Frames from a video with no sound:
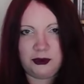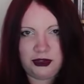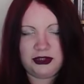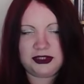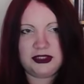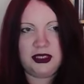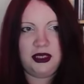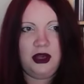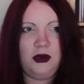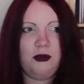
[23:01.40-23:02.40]
in the world,
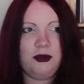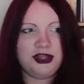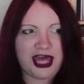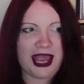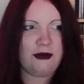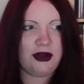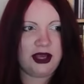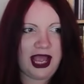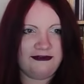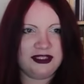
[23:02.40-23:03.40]
without
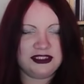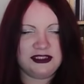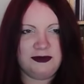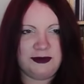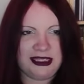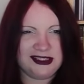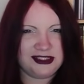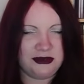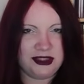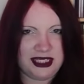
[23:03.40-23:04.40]
having to make a
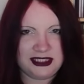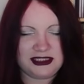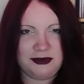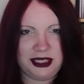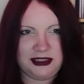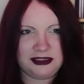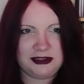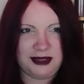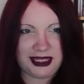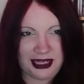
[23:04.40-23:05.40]
song and dance about it
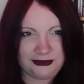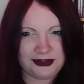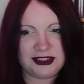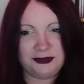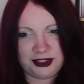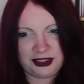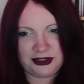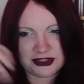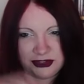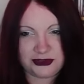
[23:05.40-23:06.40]
to make out that
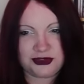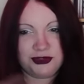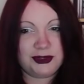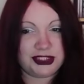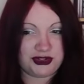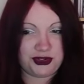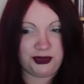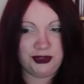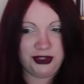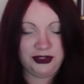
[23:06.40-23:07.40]
something that's not true is
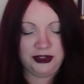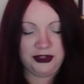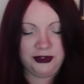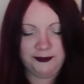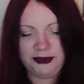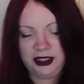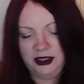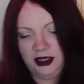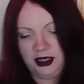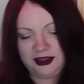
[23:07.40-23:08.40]
true.
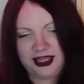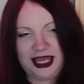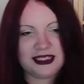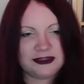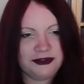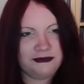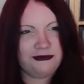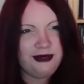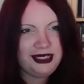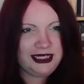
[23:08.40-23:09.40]
That has
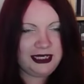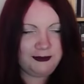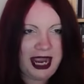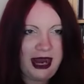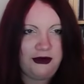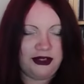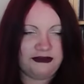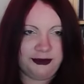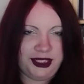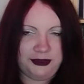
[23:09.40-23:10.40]
been really
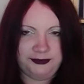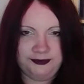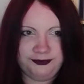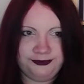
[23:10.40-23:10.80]
empowering for me.